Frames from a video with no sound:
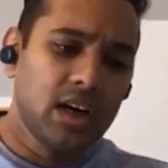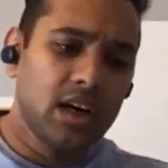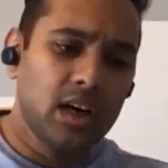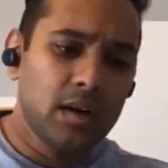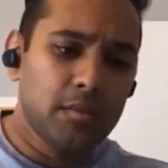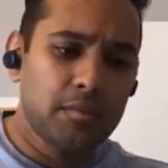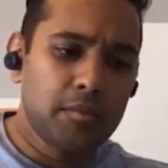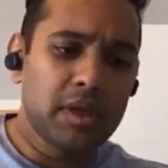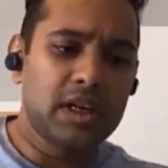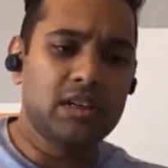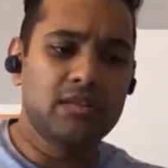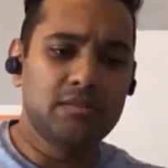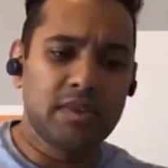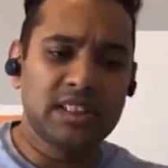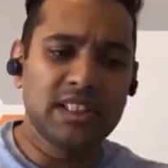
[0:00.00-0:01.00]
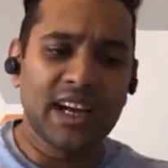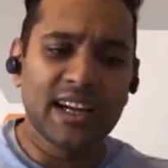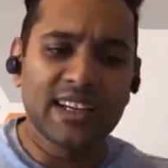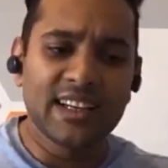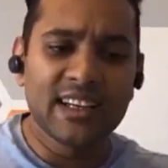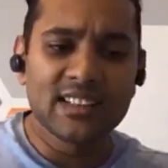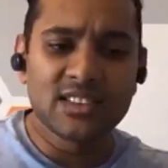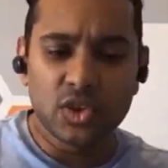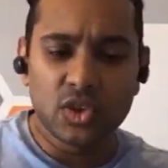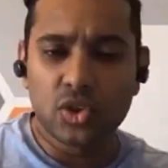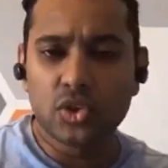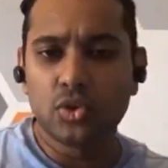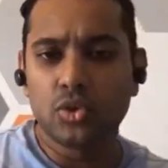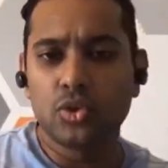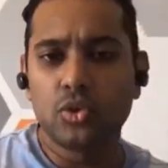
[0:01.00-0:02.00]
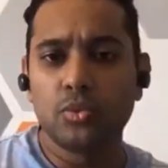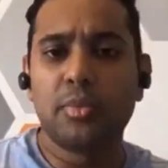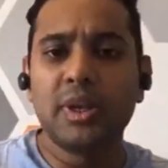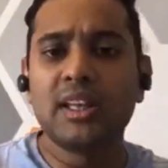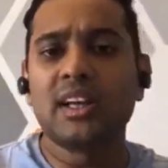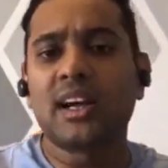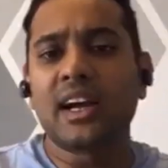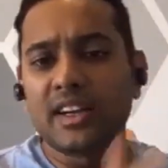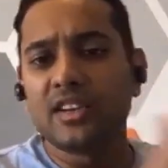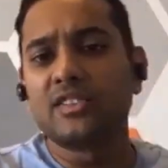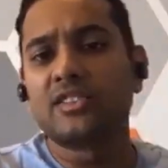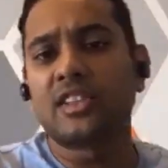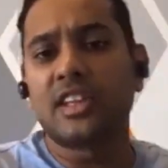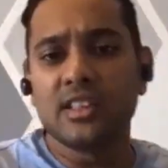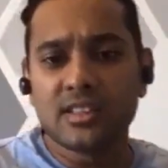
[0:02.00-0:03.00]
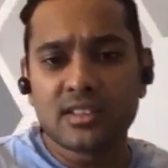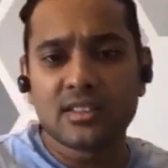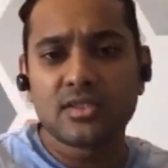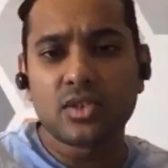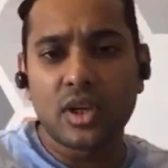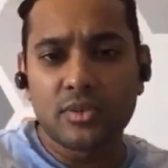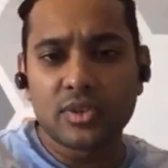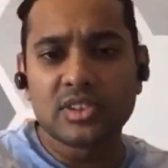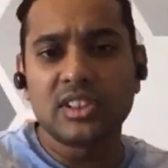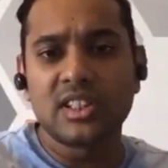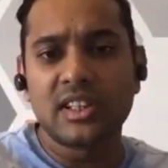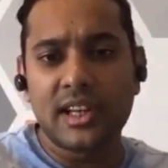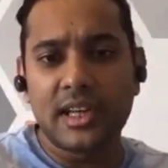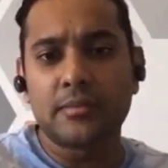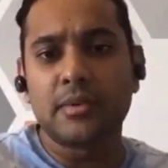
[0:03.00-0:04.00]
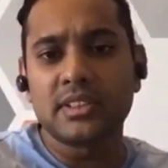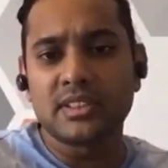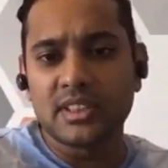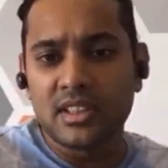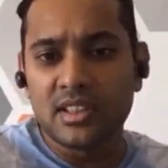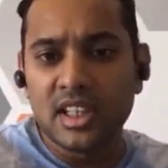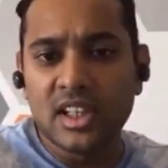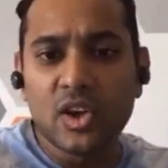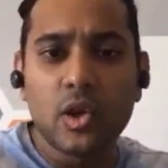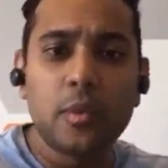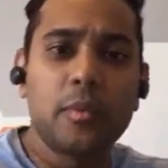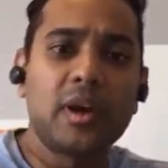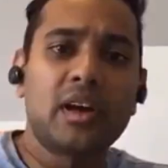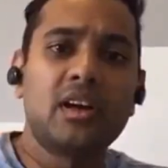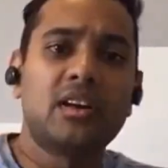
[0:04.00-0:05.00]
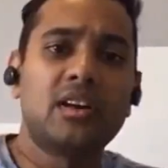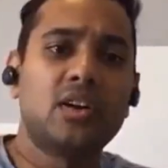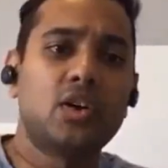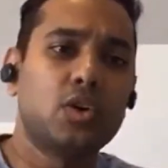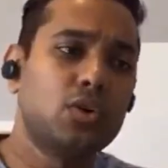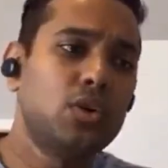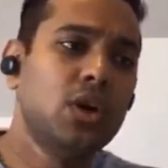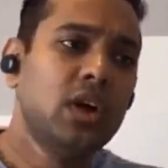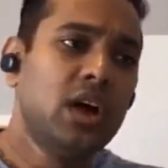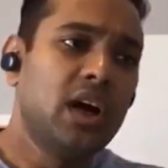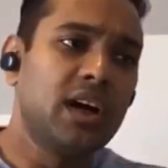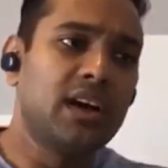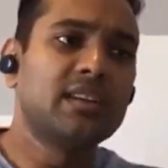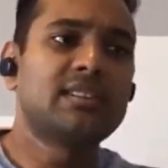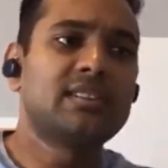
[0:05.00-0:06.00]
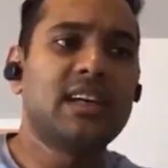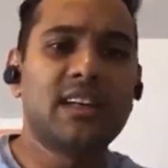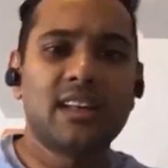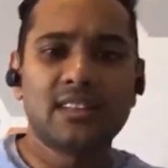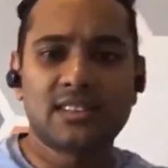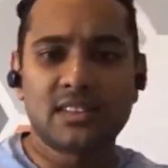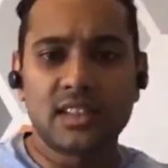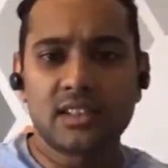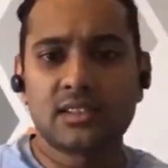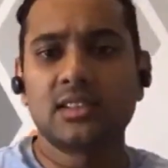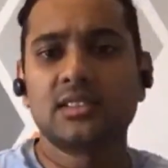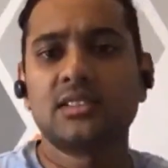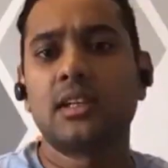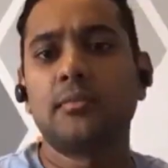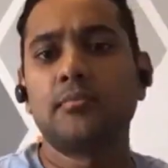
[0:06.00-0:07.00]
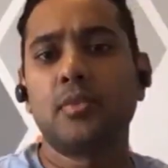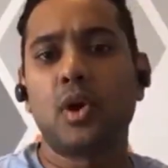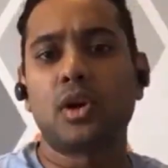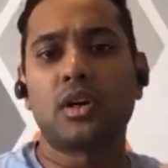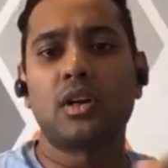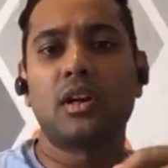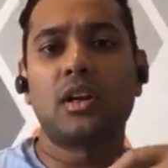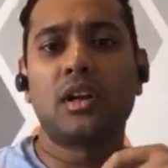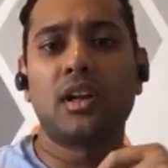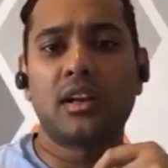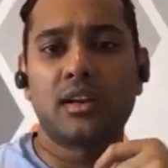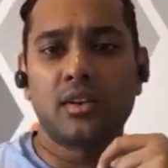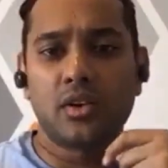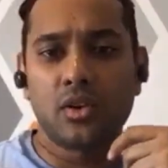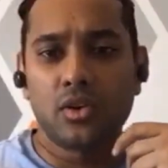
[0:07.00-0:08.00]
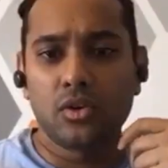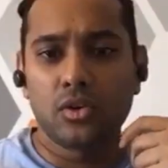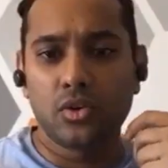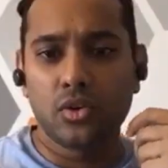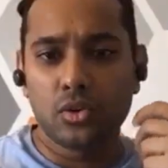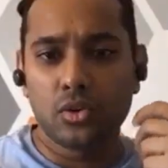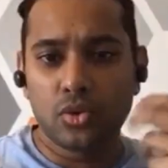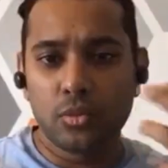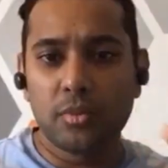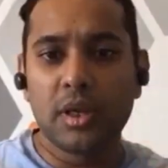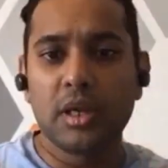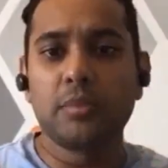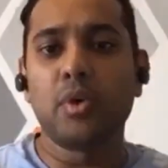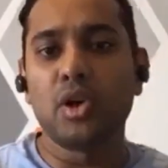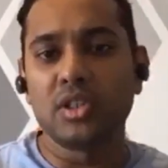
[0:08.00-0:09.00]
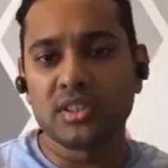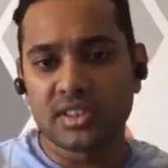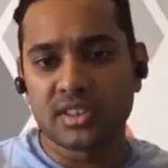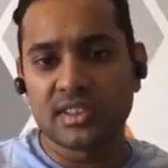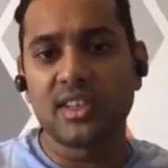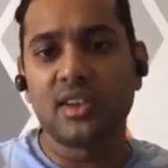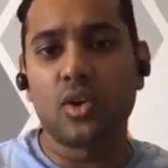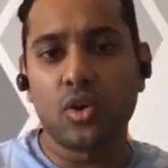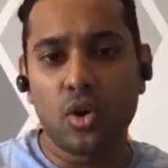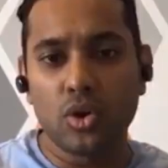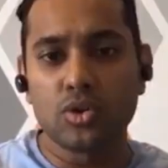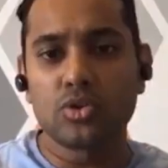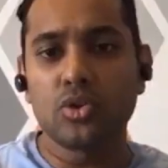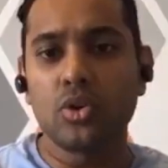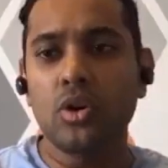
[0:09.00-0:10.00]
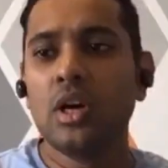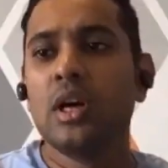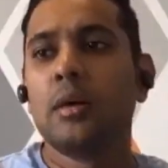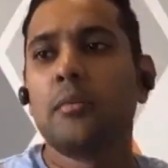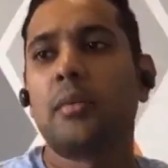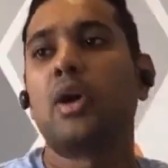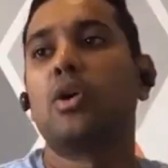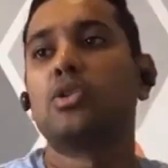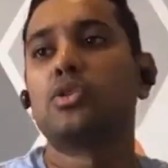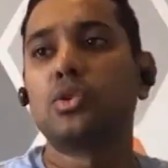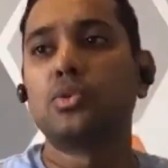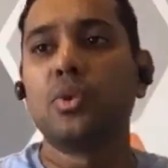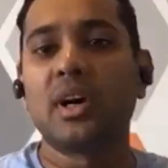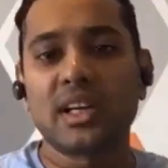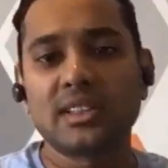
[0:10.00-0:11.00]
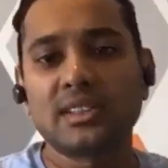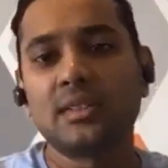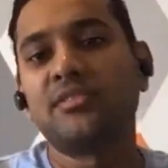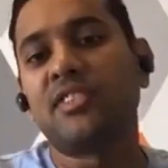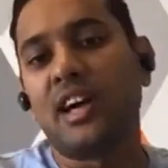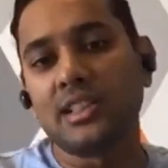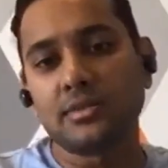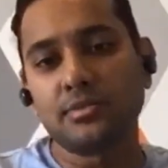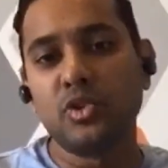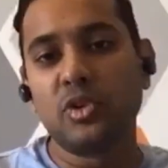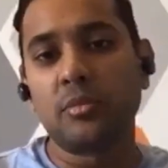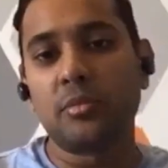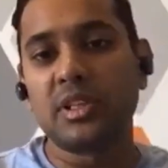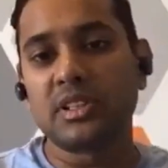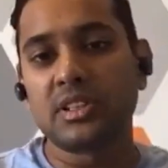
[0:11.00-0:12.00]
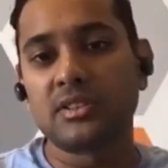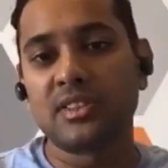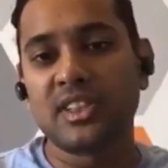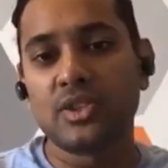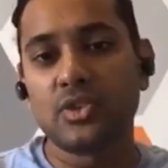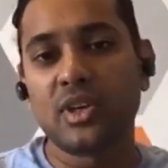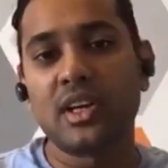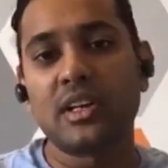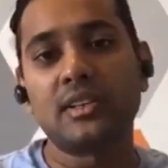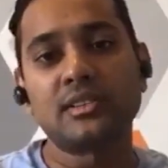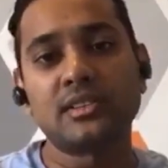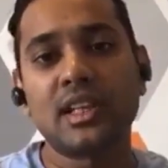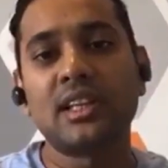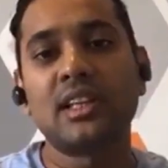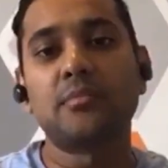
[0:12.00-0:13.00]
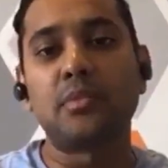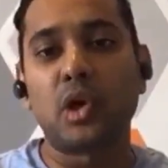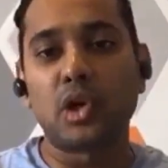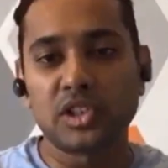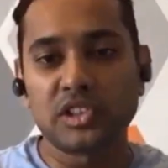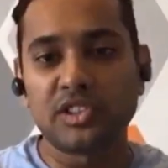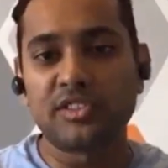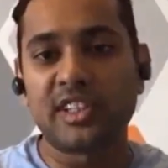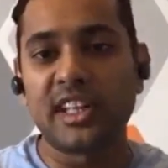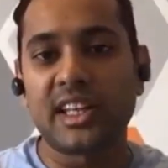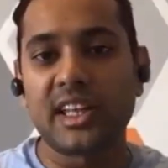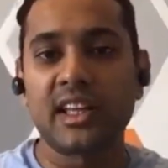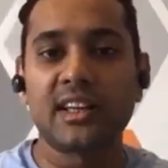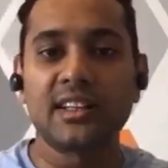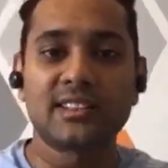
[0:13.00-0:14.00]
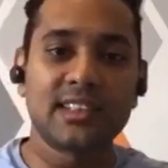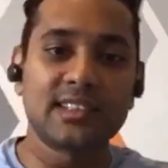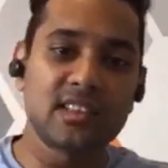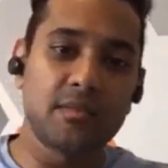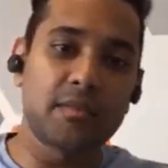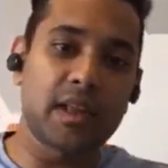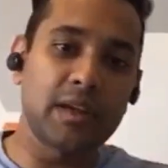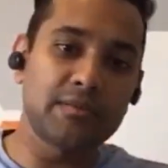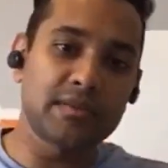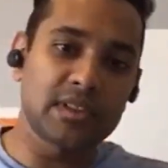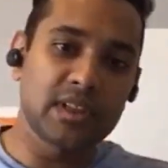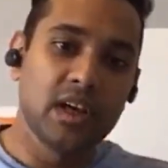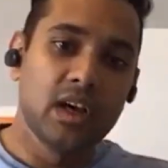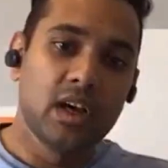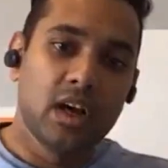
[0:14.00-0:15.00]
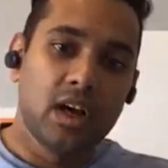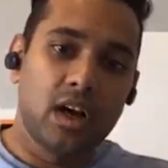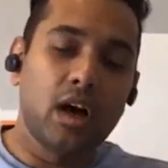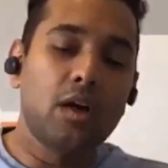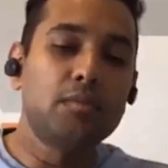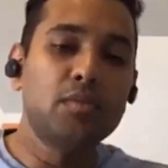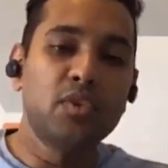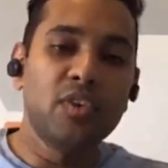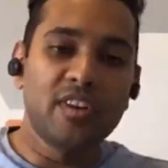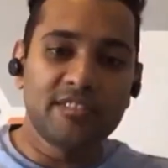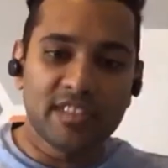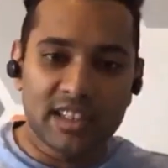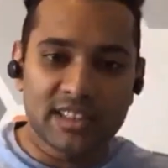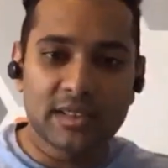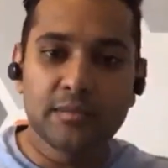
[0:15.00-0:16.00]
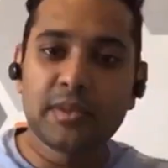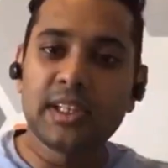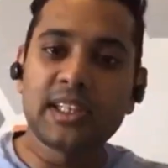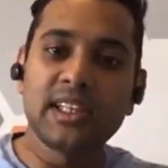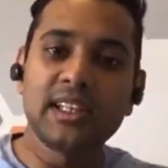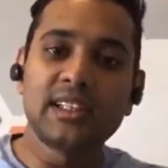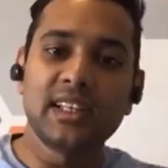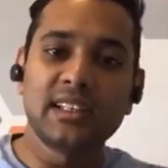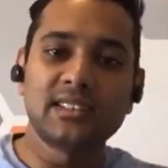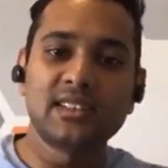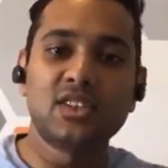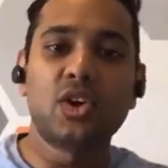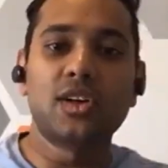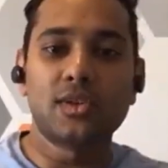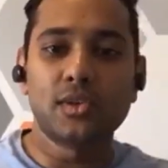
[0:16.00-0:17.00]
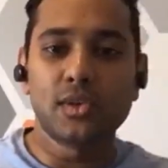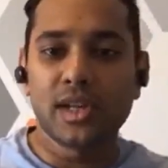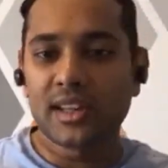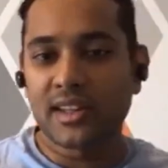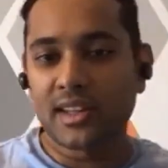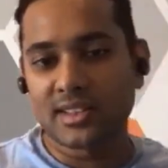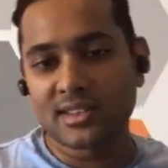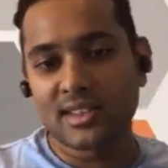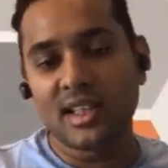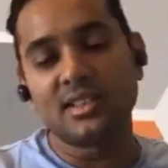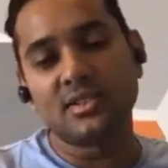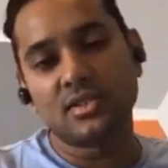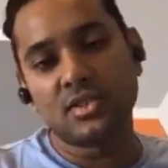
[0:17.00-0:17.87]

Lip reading: But the idea is, you build the kind of skills. So I was in the right place earlier in my career to understand that structures are important. That you build policies and also, but I also worked at some fast moving places where I understand the importance of taking risk and sometimes moving fast and breaking things in order to get things done.